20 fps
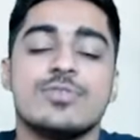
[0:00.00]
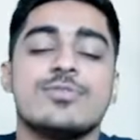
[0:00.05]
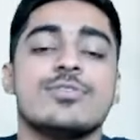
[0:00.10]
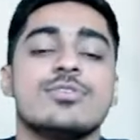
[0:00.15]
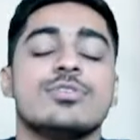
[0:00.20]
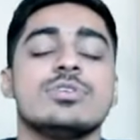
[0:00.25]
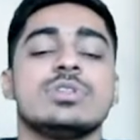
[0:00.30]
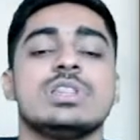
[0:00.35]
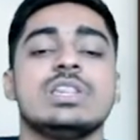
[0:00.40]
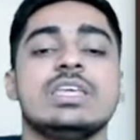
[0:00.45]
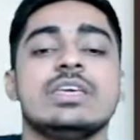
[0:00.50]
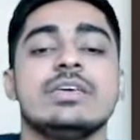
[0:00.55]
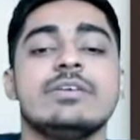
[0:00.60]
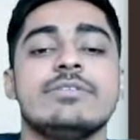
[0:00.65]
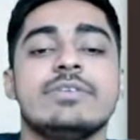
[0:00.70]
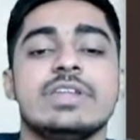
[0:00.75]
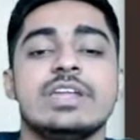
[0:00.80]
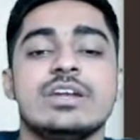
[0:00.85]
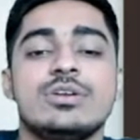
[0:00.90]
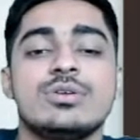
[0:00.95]
Fourthly,
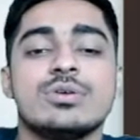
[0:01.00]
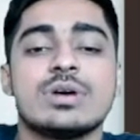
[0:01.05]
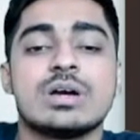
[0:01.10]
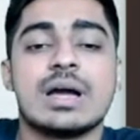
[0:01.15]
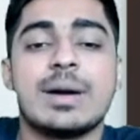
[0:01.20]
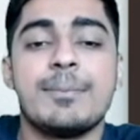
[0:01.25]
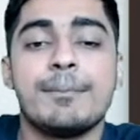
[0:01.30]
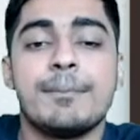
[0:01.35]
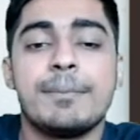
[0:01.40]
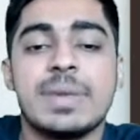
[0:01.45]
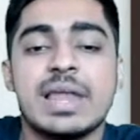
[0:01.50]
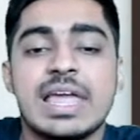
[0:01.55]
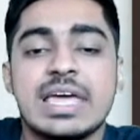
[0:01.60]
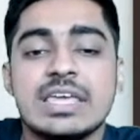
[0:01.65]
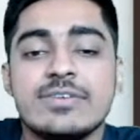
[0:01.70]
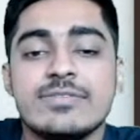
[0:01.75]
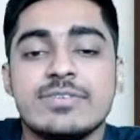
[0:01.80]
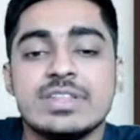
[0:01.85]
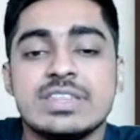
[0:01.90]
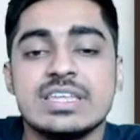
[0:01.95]
we need to
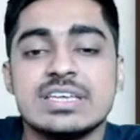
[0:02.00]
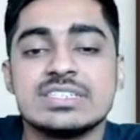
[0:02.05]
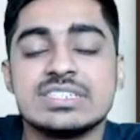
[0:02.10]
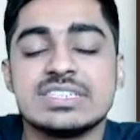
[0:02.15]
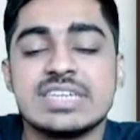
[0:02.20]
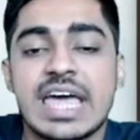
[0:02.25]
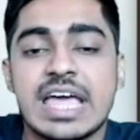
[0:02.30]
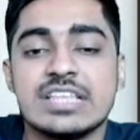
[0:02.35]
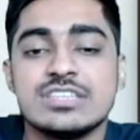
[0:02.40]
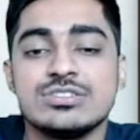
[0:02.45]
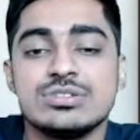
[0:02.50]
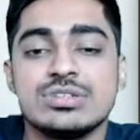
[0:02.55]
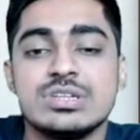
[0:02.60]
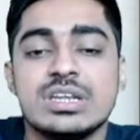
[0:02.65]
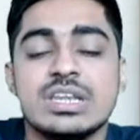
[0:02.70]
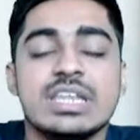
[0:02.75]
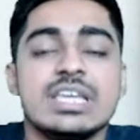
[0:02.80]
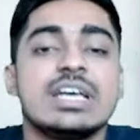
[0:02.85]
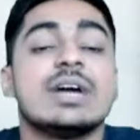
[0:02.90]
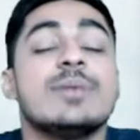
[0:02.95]
comply with the
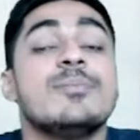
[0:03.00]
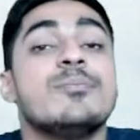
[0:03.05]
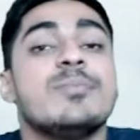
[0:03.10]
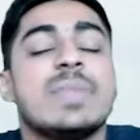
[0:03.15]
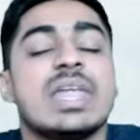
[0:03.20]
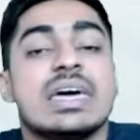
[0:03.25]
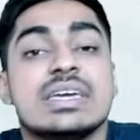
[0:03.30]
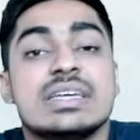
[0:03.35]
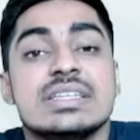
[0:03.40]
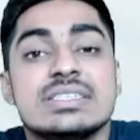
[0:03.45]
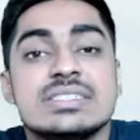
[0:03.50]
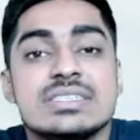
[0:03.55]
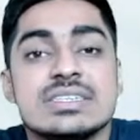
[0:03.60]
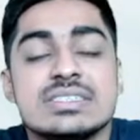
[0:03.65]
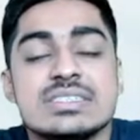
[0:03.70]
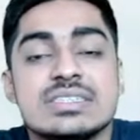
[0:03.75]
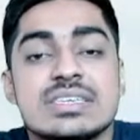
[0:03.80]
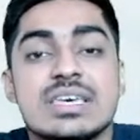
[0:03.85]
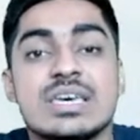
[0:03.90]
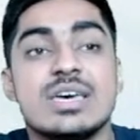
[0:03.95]
statutory
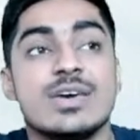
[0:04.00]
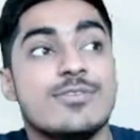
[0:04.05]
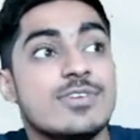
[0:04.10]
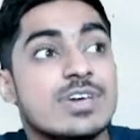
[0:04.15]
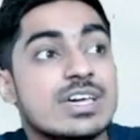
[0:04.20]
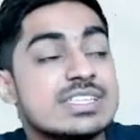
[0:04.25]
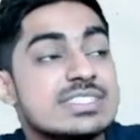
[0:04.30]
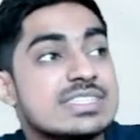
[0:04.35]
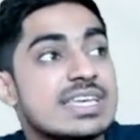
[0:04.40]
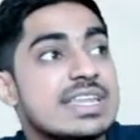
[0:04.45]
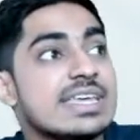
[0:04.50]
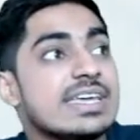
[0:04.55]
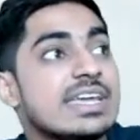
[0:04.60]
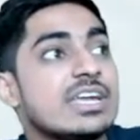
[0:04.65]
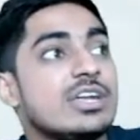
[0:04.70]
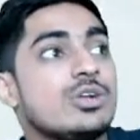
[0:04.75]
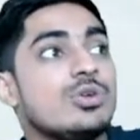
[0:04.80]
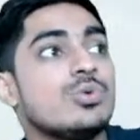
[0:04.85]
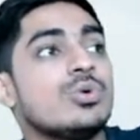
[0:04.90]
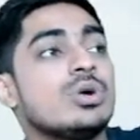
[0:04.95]
compliances. We are selling
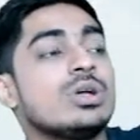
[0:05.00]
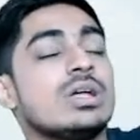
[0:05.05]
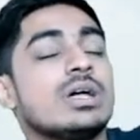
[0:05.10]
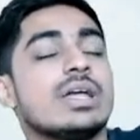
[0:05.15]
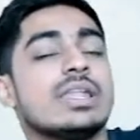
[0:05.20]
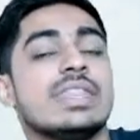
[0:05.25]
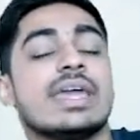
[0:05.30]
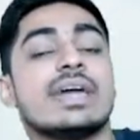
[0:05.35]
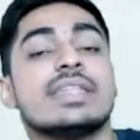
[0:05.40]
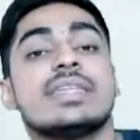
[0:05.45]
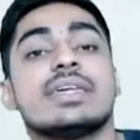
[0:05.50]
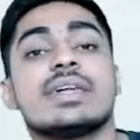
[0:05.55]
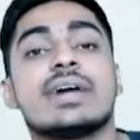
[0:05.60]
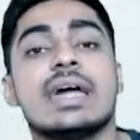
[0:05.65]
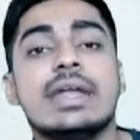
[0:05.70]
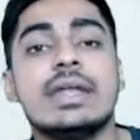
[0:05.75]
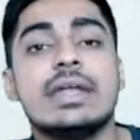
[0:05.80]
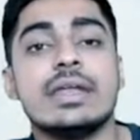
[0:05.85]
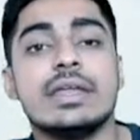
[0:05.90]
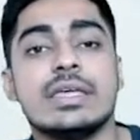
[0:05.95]
it to another
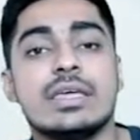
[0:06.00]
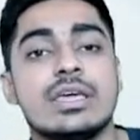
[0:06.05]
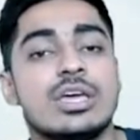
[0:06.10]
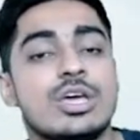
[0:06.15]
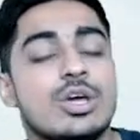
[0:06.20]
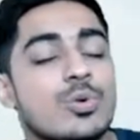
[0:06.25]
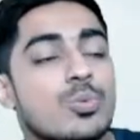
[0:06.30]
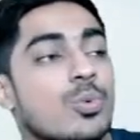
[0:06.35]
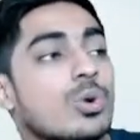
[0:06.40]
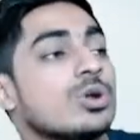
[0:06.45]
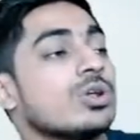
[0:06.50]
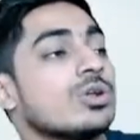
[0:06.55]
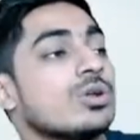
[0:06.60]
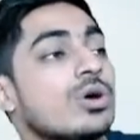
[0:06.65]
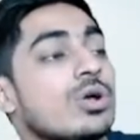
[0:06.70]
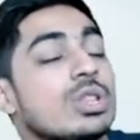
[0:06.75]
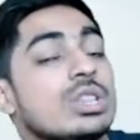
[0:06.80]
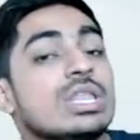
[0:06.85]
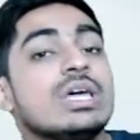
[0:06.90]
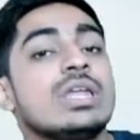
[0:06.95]
country. What are
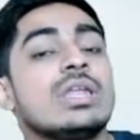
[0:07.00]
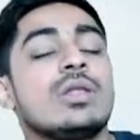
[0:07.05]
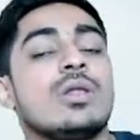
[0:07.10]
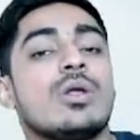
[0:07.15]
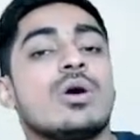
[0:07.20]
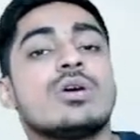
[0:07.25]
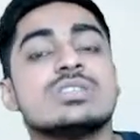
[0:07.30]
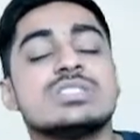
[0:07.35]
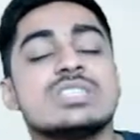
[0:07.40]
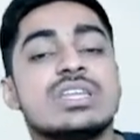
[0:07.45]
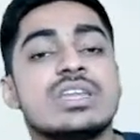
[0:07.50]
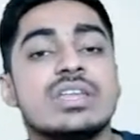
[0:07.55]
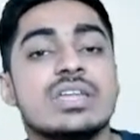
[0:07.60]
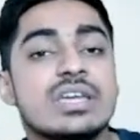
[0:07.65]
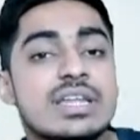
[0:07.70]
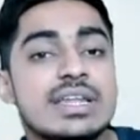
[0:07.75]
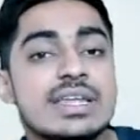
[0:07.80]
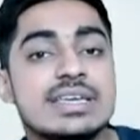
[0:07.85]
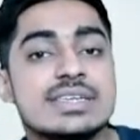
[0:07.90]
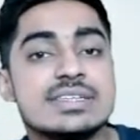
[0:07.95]
all the laws and
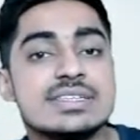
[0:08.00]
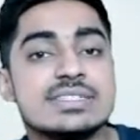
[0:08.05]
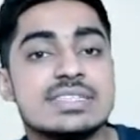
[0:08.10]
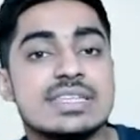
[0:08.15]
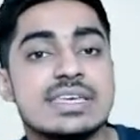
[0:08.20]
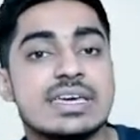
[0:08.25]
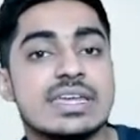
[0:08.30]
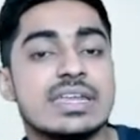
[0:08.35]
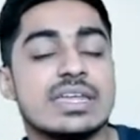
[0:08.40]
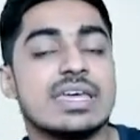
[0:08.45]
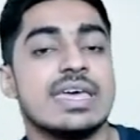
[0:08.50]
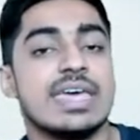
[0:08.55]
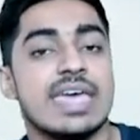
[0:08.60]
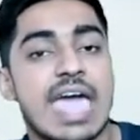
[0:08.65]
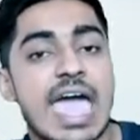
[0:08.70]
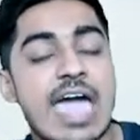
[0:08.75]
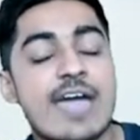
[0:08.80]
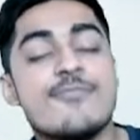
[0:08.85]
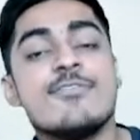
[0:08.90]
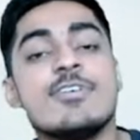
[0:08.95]
regulations there?
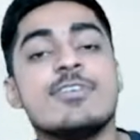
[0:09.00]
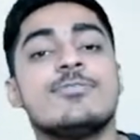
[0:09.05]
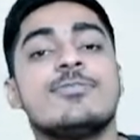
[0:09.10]
Have we